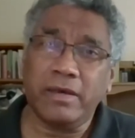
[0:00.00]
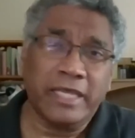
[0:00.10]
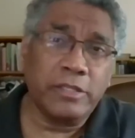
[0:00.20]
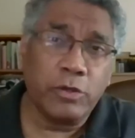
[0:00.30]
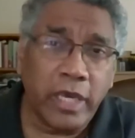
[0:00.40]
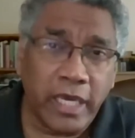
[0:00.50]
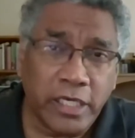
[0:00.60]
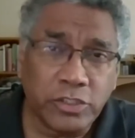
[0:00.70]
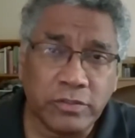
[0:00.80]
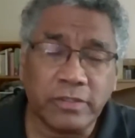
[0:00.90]

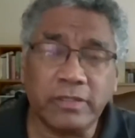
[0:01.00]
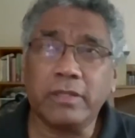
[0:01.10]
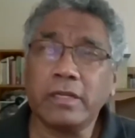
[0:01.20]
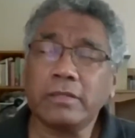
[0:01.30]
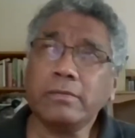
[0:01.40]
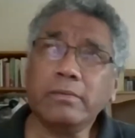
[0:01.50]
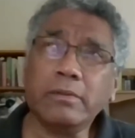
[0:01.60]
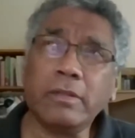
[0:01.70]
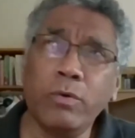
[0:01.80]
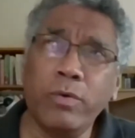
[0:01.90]
education,
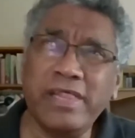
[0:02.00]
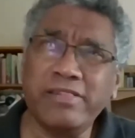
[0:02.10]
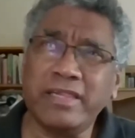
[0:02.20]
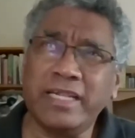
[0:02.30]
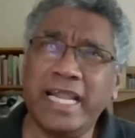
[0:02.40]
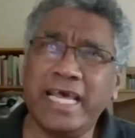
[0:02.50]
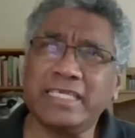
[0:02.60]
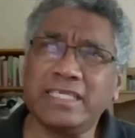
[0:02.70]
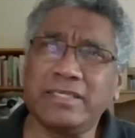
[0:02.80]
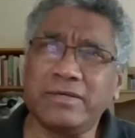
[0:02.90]
with
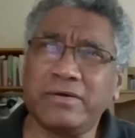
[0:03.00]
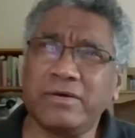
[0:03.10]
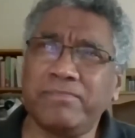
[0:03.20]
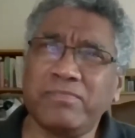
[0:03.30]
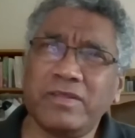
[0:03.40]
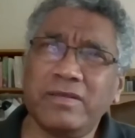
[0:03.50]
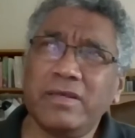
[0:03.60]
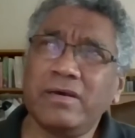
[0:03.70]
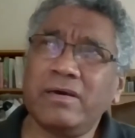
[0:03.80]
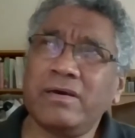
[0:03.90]
less,
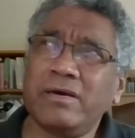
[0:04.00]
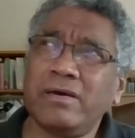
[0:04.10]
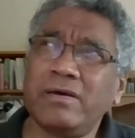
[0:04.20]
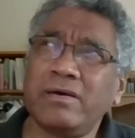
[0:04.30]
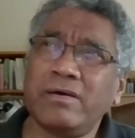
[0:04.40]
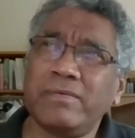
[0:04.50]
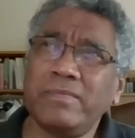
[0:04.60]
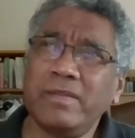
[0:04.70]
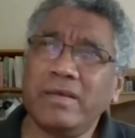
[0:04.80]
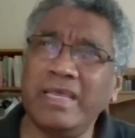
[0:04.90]
I
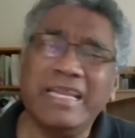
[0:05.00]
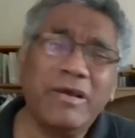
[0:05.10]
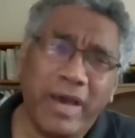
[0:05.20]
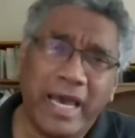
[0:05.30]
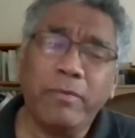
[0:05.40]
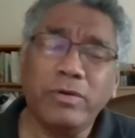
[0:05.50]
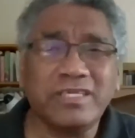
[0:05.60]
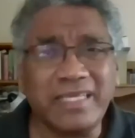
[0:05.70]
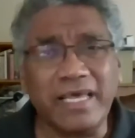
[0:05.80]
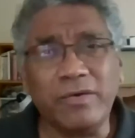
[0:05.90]
would
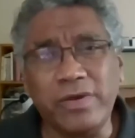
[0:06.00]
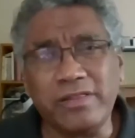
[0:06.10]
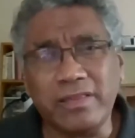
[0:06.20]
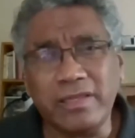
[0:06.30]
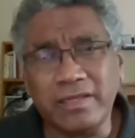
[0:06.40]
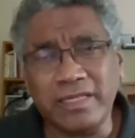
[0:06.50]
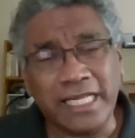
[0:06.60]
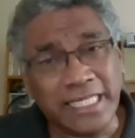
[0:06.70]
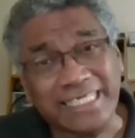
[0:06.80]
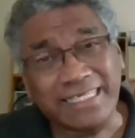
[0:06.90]
say with
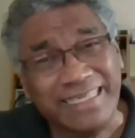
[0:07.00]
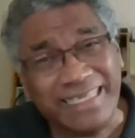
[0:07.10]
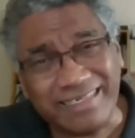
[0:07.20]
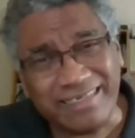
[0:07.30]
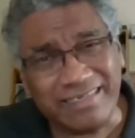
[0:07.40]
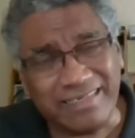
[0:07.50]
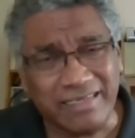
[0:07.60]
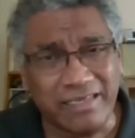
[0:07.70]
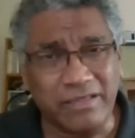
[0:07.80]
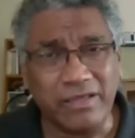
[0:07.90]
less
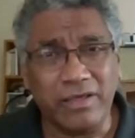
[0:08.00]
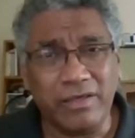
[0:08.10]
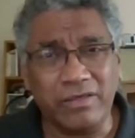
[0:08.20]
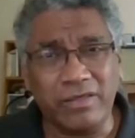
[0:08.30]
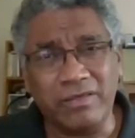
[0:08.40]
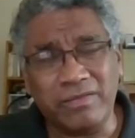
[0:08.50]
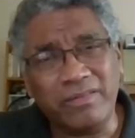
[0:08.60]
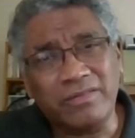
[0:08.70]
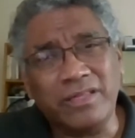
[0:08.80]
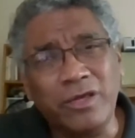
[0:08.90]
decency.
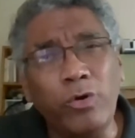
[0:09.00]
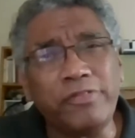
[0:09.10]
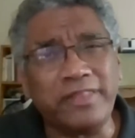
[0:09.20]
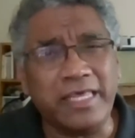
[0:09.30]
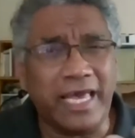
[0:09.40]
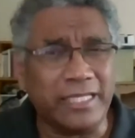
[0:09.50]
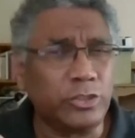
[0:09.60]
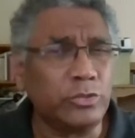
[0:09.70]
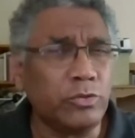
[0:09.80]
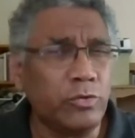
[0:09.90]
The whole thing had
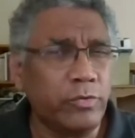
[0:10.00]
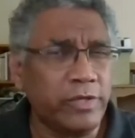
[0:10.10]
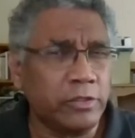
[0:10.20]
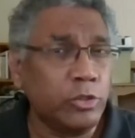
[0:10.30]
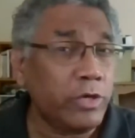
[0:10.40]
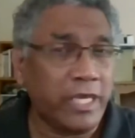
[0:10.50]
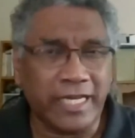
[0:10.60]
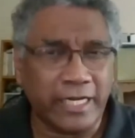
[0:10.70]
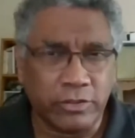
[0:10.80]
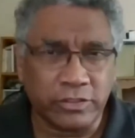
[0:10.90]
to do with
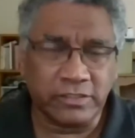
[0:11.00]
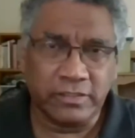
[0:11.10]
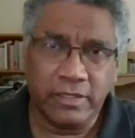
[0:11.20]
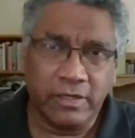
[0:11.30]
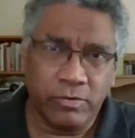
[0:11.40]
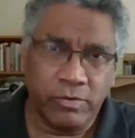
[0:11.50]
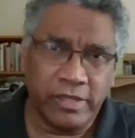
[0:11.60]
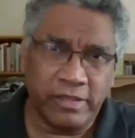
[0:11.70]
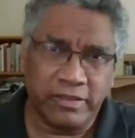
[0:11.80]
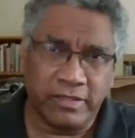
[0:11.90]
looking at us
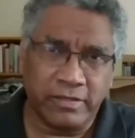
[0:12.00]
with